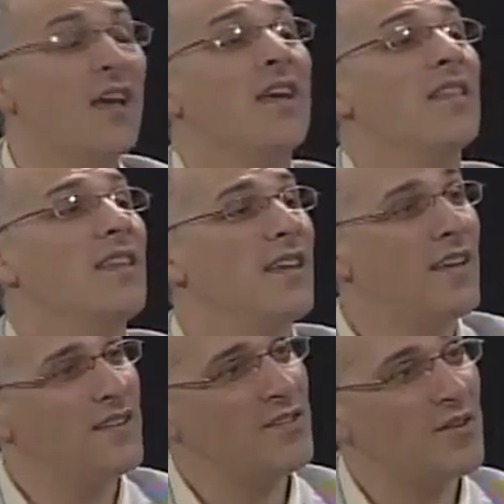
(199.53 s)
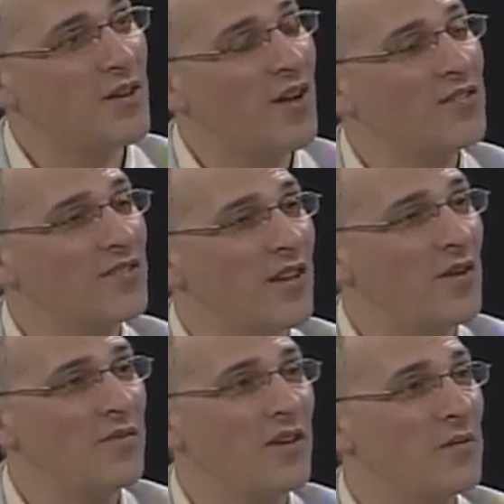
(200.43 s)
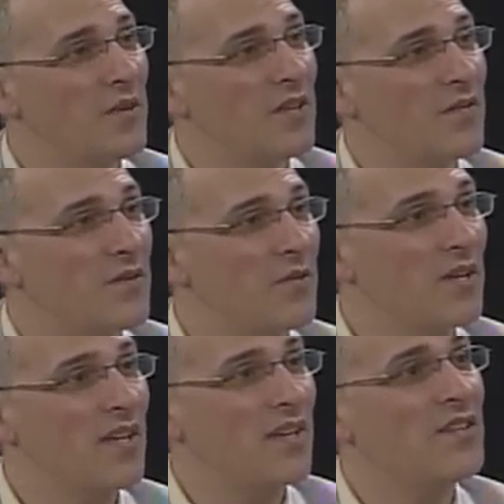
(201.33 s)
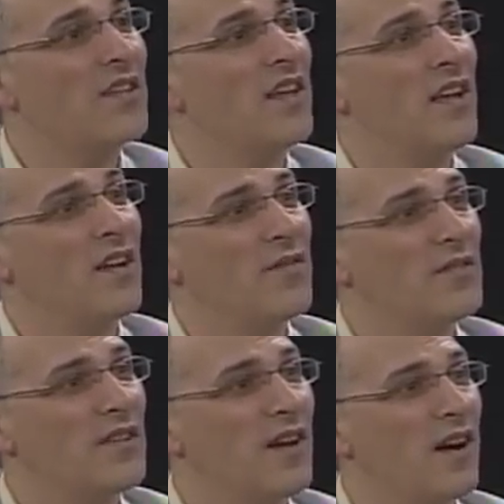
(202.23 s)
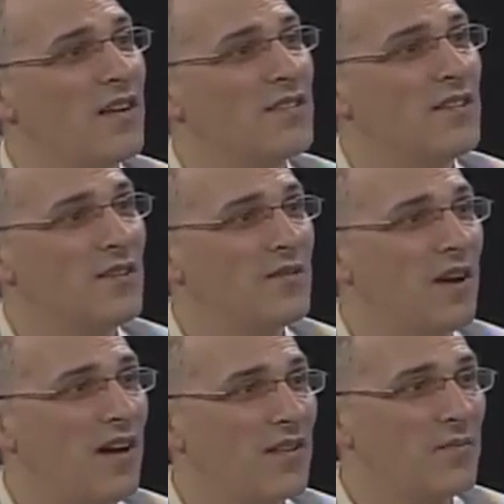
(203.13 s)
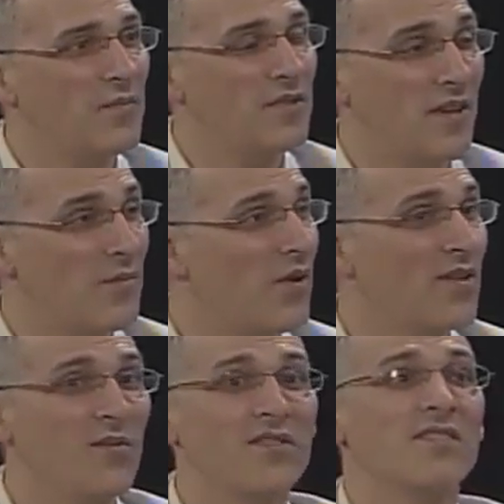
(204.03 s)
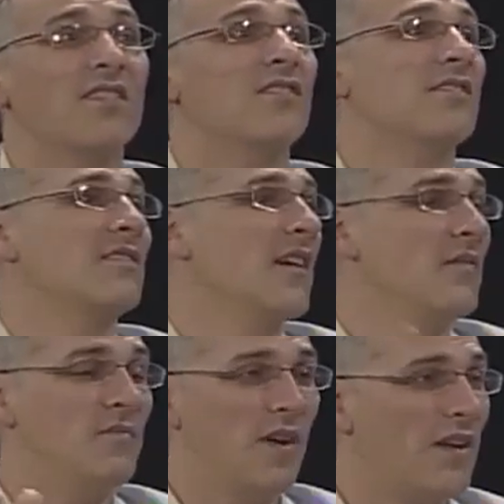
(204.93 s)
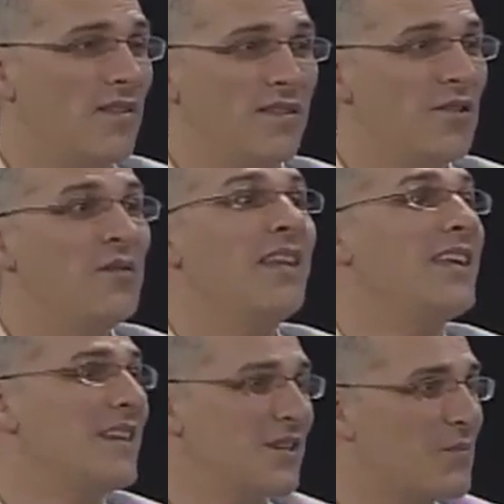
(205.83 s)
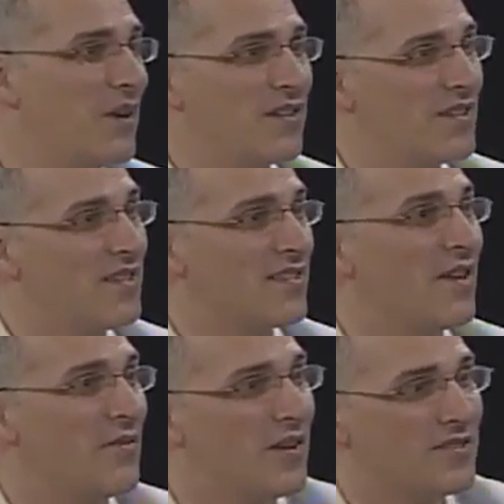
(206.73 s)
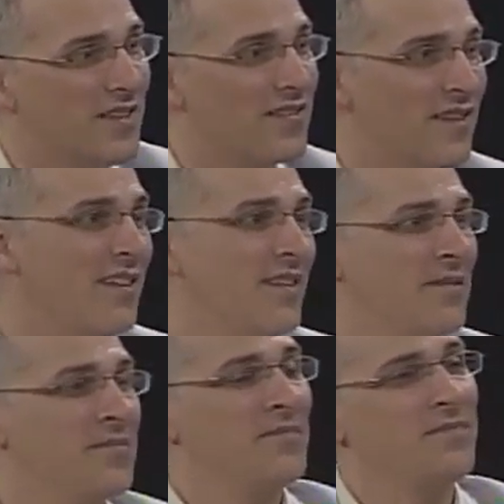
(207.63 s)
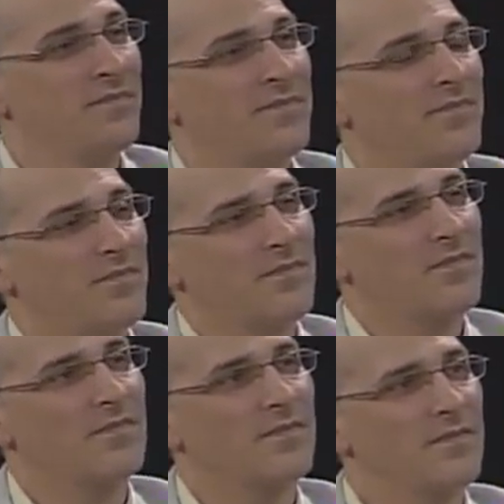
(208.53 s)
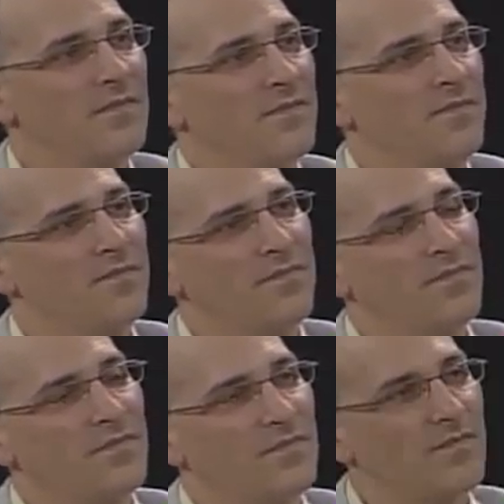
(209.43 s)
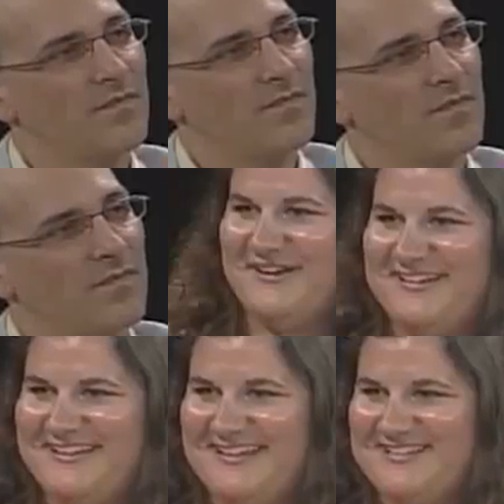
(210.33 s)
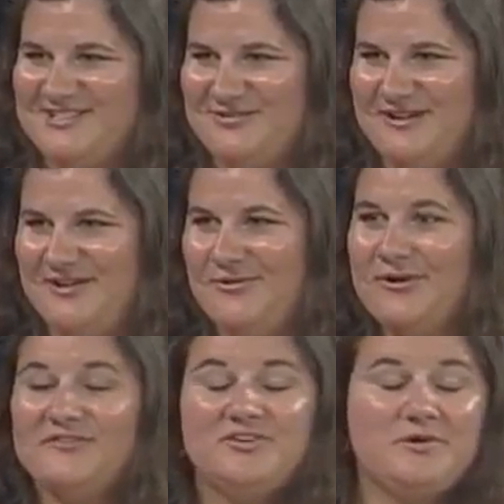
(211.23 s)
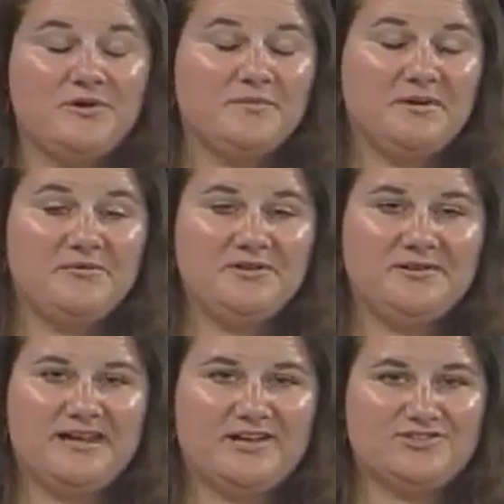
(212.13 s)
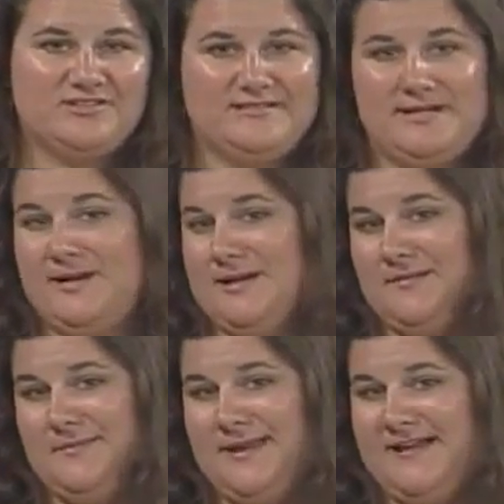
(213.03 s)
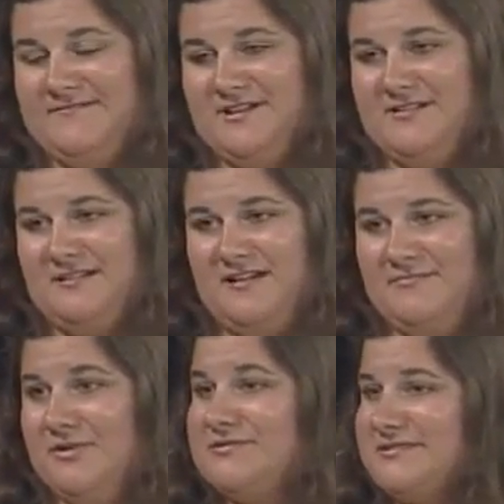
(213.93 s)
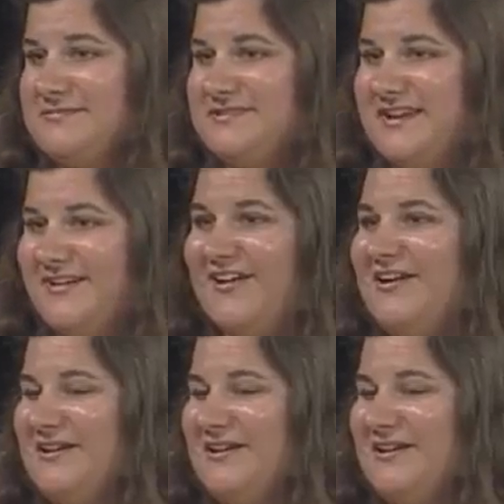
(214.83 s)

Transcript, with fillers: Mm -hmm. Then you can also, if you're going to be there for the weekend, you can head over to Hontoon Island State Park, which is a a, a, unique experience in itself also. Yeah, I love that park because you have to take a little tiny ferry to get to it. Or if you own a boat, you can actually dock up. They have uh, boat slips there.